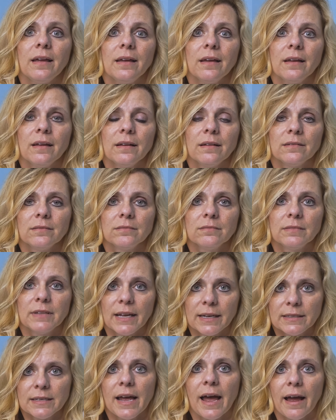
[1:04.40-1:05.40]

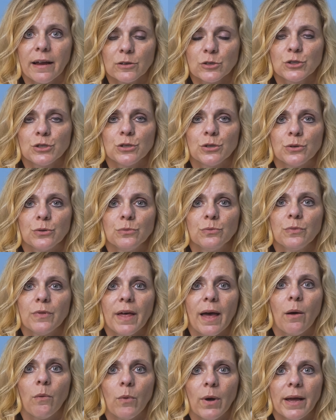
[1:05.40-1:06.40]
and they tax you
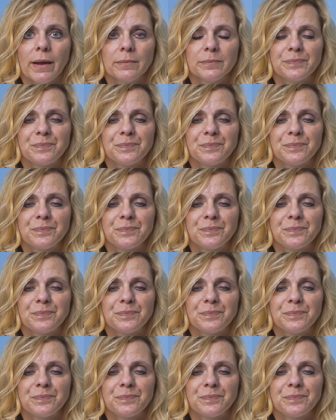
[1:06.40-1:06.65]
that way.